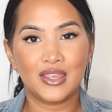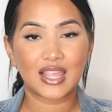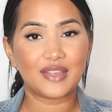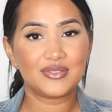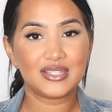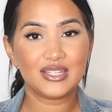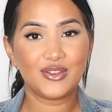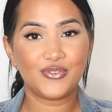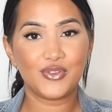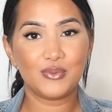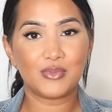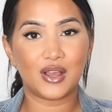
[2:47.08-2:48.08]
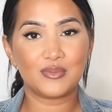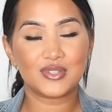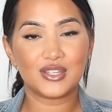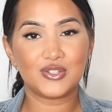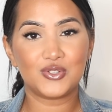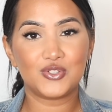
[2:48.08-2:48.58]
I've seen a few moms
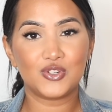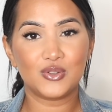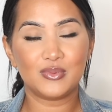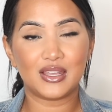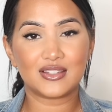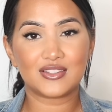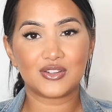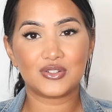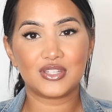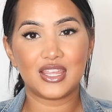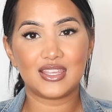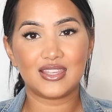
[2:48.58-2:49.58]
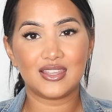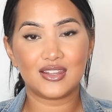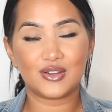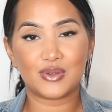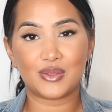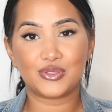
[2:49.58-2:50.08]
on YouTube that start taking
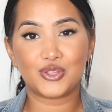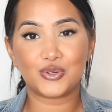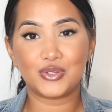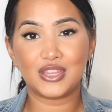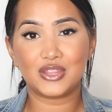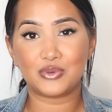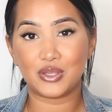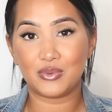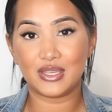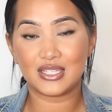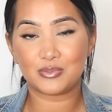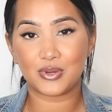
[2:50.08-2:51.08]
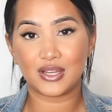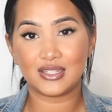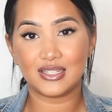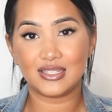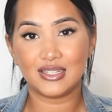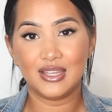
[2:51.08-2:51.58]
it around 33 weeks
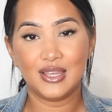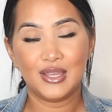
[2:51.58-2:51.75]
pregnant,